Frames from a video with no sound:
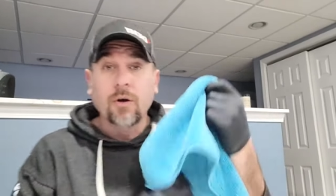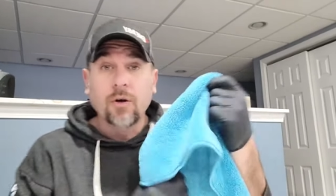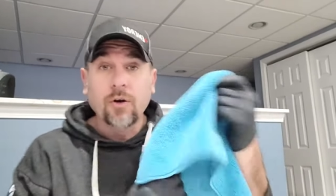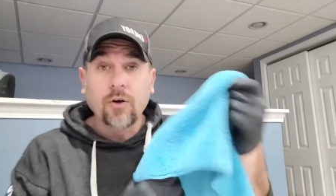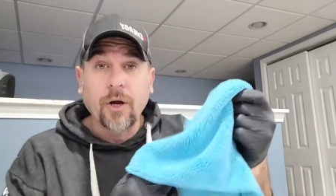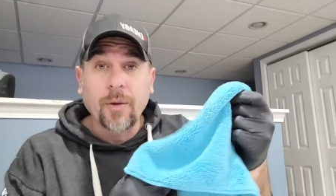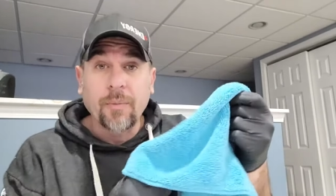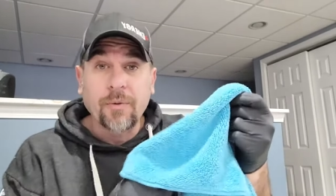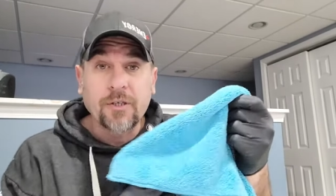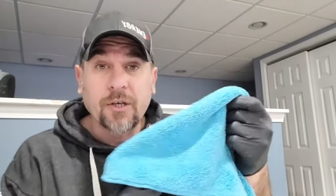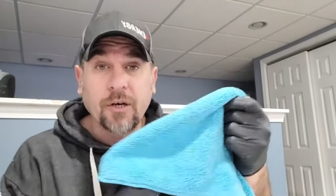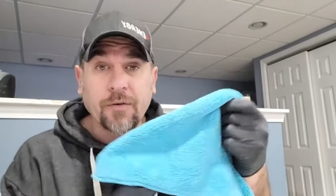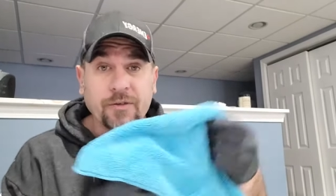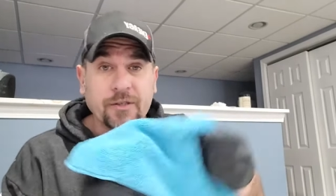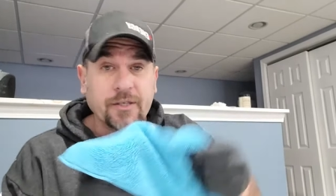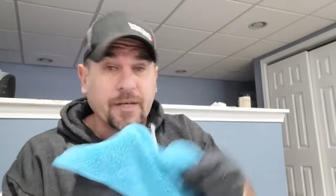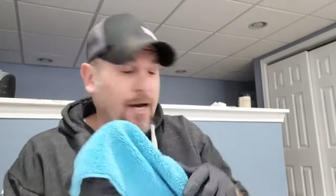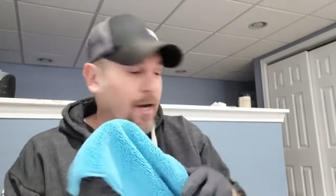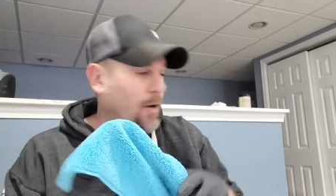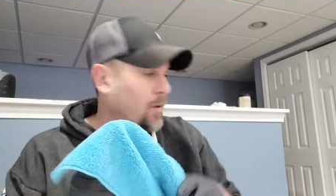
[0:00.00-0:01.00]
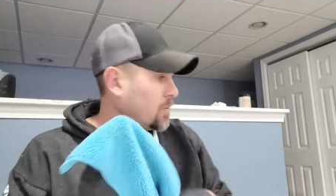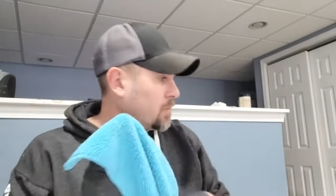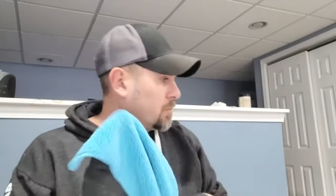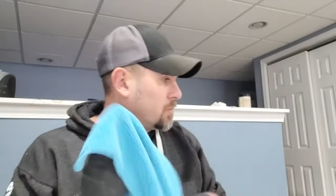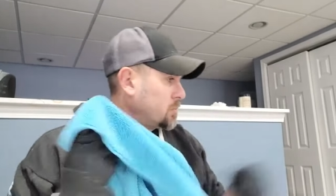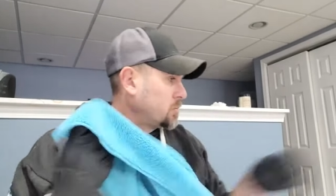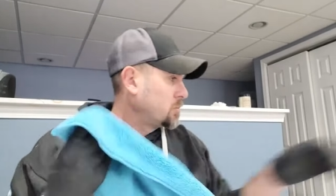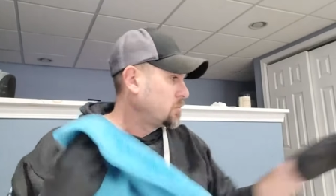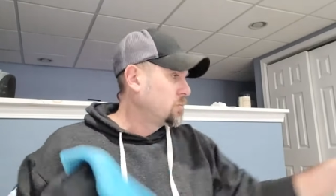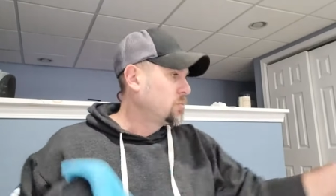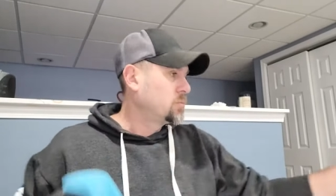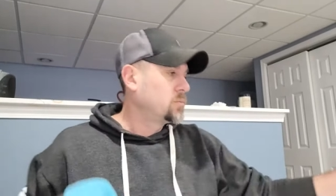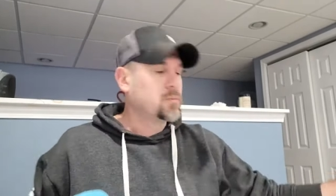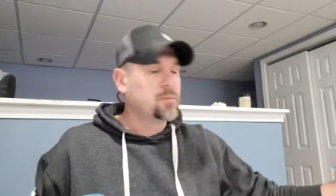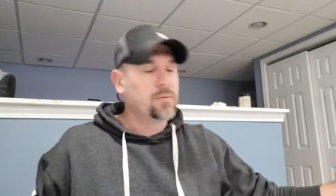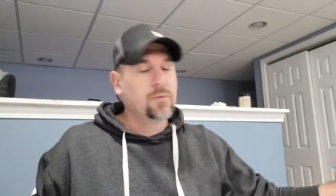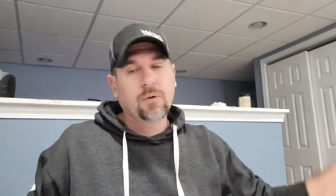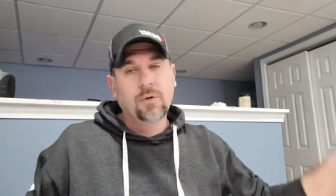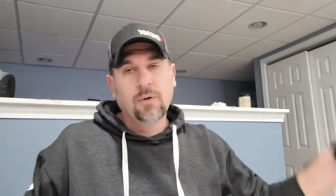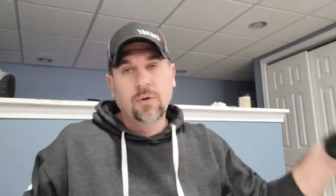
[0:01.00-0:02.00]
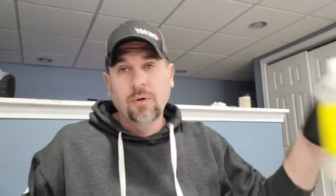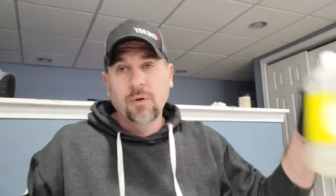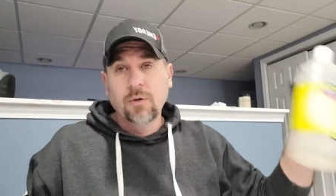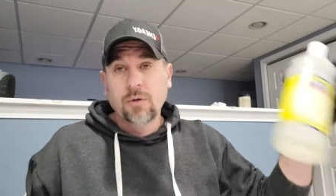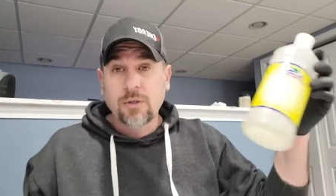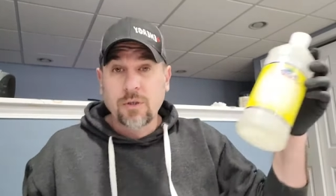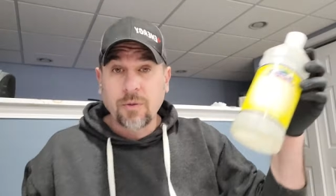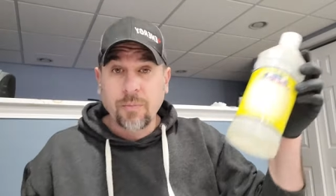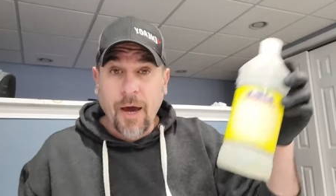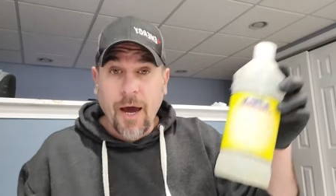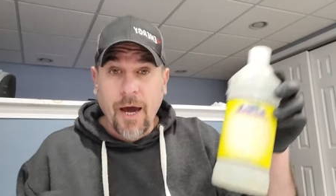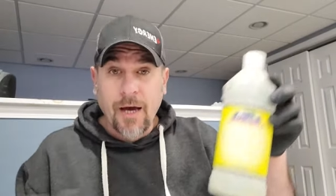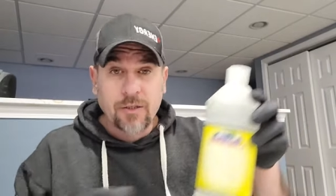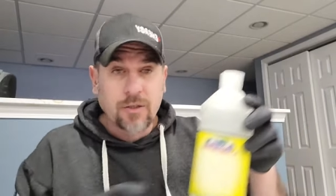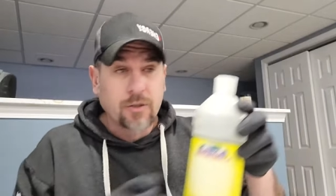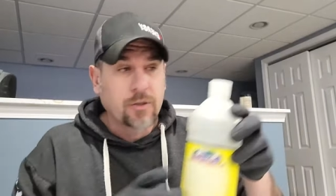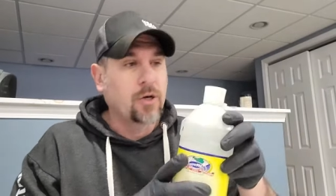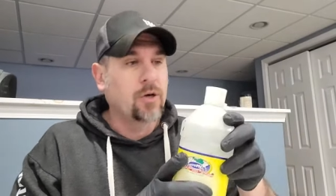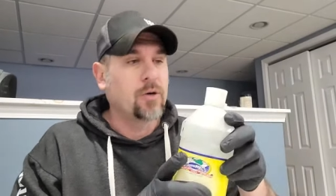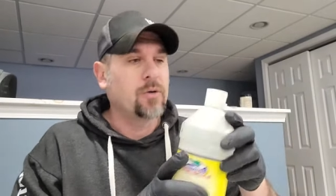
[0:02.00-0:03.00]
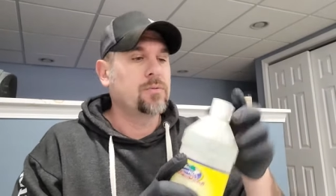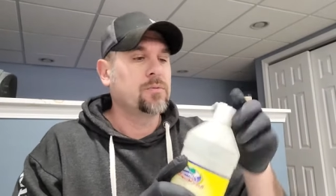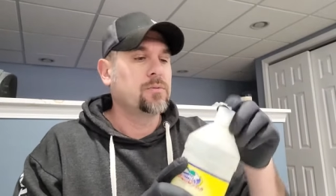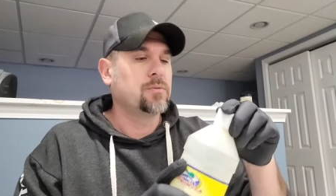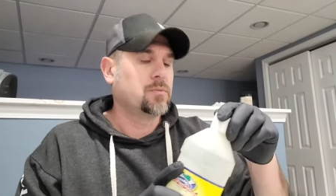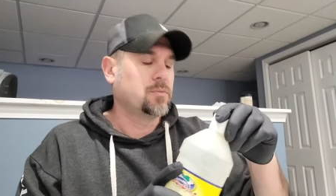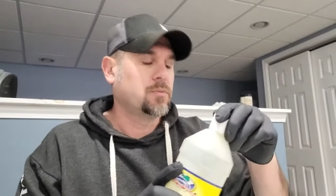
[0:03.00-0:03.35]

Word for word: grab yourself a towel, some acetone,